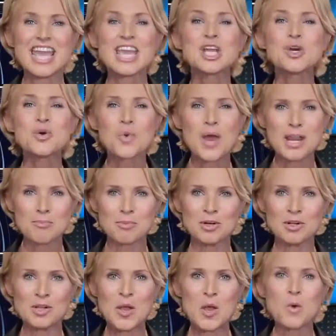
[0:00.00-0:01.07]

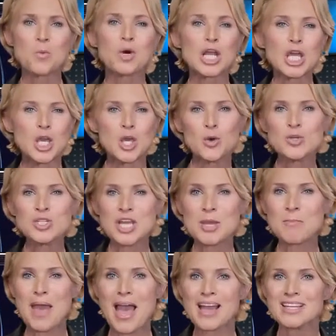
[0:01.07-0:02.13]
Incredible what a huge
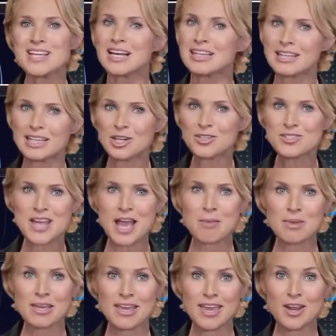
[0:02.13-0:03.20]
impact a little
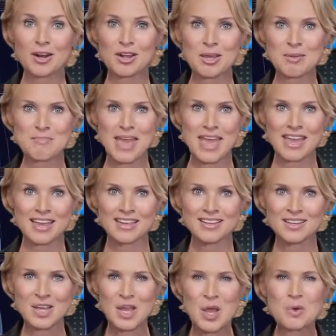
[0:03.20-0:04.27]
time and care can
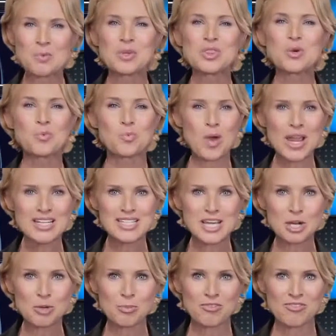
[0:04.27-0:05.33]
make. With the right
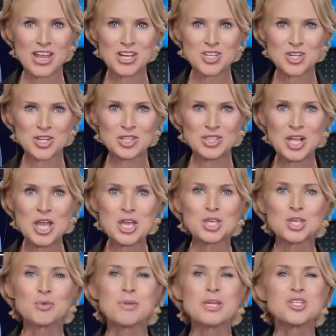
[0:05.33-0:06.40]
dental professional,
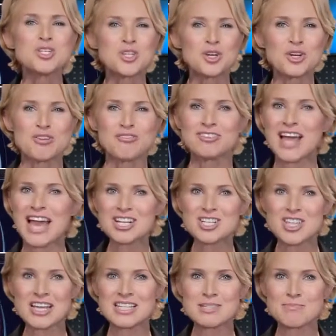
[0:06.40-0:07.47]
you'll be sure to
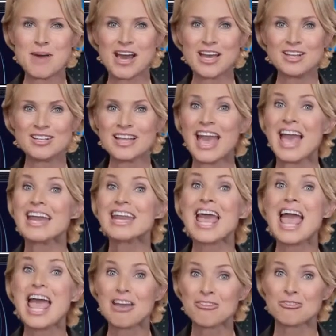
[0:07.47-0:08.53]
flash that smile
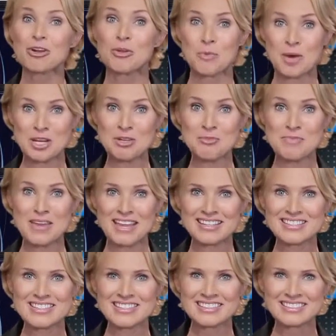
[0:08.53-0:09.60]
at everyone you
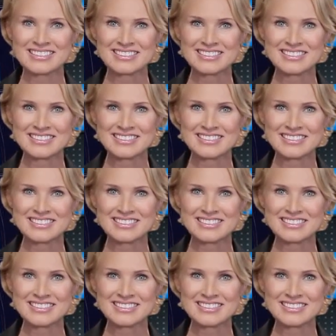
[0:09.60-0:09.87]
meet.